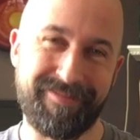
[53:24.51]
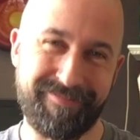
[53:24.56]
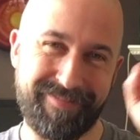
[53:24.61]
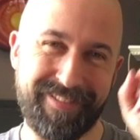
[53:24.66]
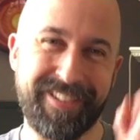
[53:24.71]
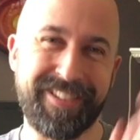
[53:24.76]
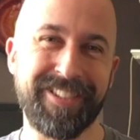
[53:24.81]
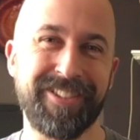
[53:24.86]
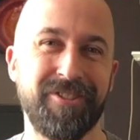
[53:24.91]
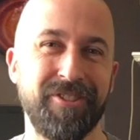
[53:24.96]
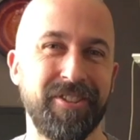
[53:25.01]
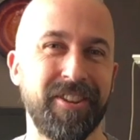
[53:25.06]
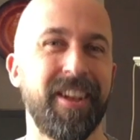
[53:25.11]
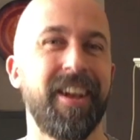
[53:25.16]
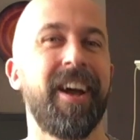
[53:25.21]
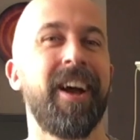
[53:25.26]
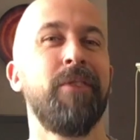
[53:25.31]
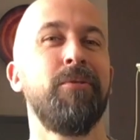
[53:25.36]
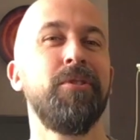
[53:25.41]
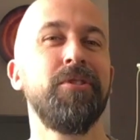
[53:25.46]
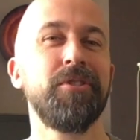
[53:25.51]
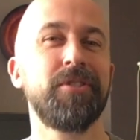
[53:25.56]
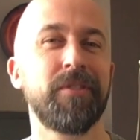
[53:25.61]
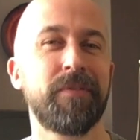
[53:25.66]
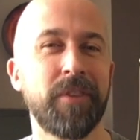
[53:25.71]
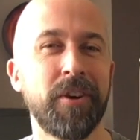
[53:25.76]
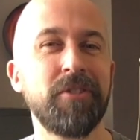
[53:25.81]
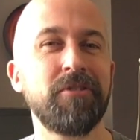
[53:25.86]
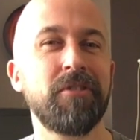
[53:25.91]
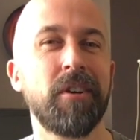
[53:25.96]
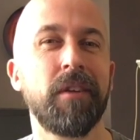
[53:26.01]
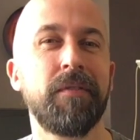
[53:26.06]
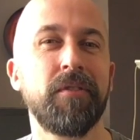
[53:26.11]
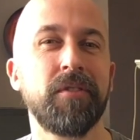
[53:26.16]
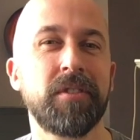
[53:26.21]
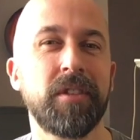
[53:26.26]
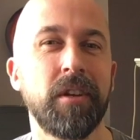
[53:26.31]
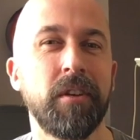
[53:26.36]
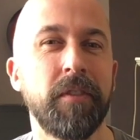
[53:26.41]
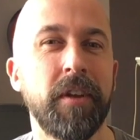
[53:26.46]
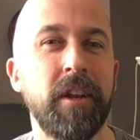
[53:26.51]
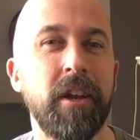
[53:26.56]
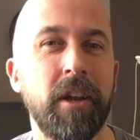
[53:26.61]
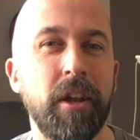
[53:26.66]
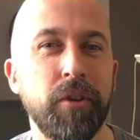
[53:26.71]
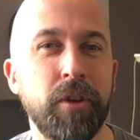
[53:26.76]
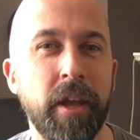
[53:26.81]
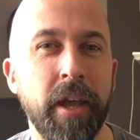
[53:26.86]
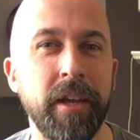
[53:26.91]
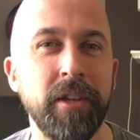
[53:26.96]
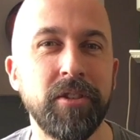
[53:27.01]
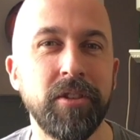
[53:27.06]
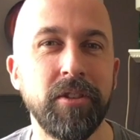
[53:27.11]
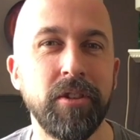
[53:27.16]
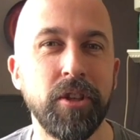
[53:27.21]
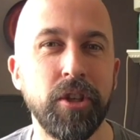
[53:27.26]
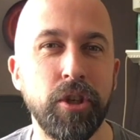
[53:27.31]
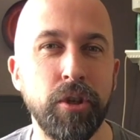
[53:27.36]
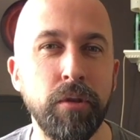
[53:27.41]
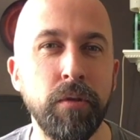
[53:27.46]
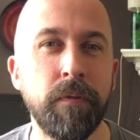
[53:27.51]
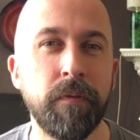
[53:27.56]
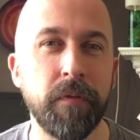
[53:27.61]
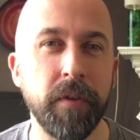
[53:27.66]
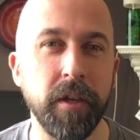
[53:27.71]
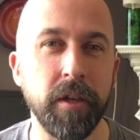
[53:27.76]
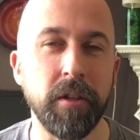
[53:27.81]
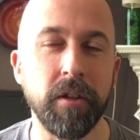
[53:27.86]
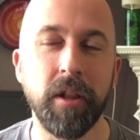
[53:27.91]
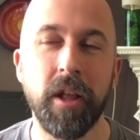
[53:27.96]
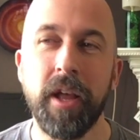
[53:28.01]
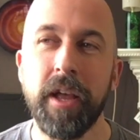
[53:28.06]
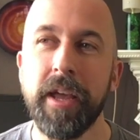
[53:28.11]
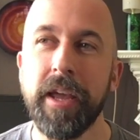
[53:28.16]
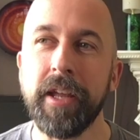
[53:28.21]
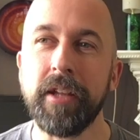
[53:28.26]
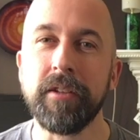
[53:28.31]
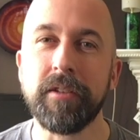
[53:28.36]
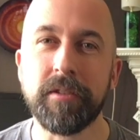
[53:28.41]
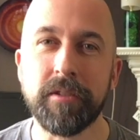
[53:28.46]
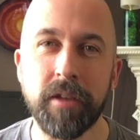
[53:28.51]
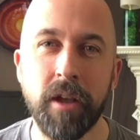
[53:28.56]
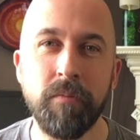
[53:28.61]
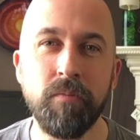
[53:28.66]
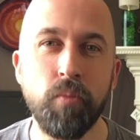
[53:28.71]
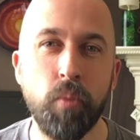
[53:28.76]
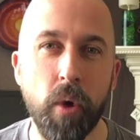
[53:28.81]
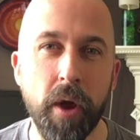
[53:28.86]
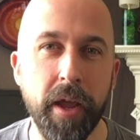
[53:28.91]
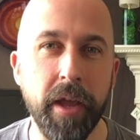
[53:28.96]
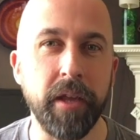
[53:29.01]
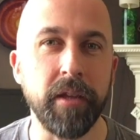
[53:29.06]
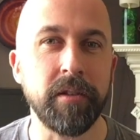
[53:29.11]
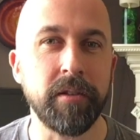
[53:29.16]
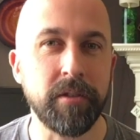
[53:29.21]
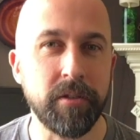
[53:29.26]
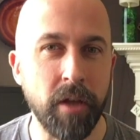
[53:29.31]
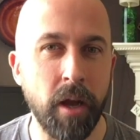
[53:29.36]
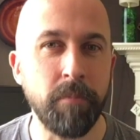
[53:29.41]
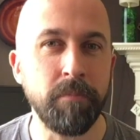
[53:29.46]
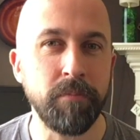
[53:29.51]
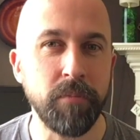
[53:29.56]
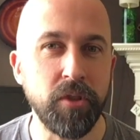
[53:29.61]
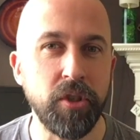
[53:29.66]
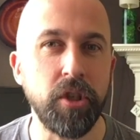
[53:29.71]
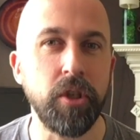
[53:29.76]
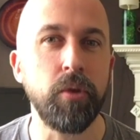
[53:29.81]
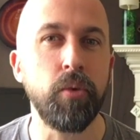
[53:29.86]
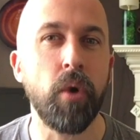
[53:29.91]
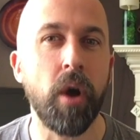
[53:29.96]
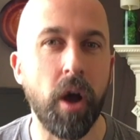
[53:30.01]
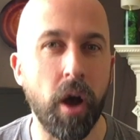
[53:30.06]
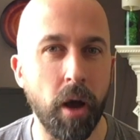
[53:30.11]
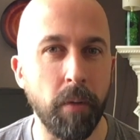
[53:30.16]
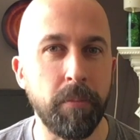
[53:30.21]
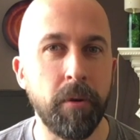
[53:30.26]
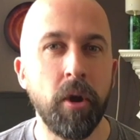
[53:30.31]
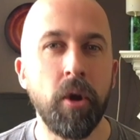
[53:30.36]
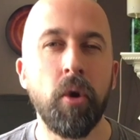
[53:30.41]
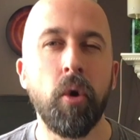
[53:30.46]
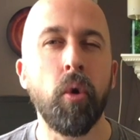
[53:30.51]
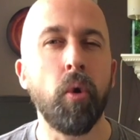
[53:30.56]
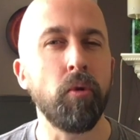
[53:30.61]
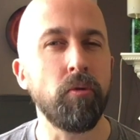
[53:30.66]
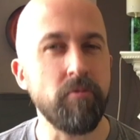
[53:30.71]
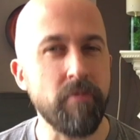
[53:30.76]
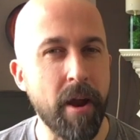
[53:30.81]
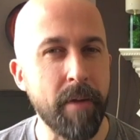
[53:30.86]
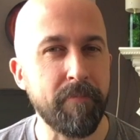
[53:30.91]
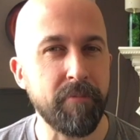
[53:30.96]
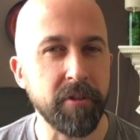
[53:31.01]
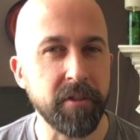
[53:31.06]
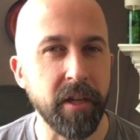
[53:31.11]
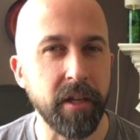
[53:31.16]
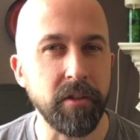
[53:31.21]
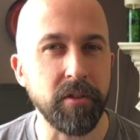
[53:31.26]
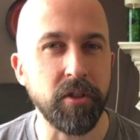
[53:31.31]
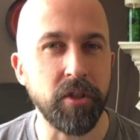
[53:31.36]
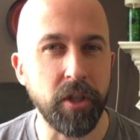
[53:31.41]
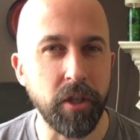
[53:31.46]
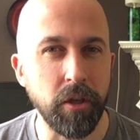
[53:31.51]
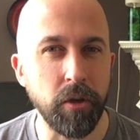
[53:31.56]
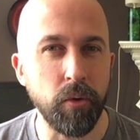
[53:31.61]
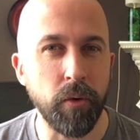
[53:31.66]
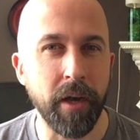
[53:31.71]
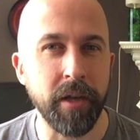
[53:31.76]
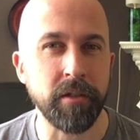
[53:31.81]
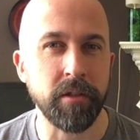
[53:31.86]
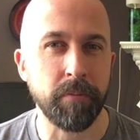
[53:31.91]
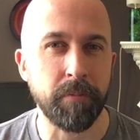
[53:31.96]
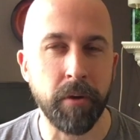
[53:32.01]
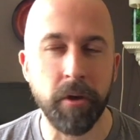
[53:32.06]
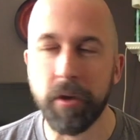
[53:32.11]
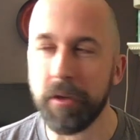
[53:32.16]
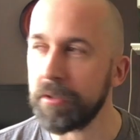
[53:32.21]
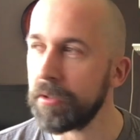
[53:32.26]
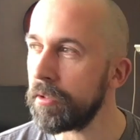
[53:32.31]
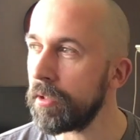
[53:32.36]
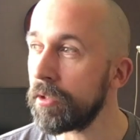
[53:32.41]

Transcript: this is good, I want you to photograph yourself in a location that you feel in some way sums you up or represents you as a person.